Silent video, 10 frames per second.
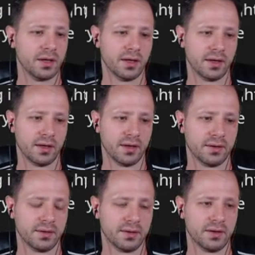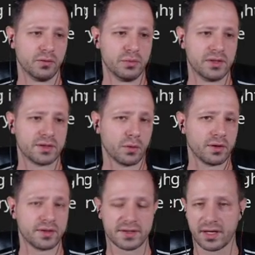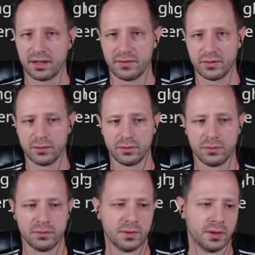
Uh, it would be stored inside of you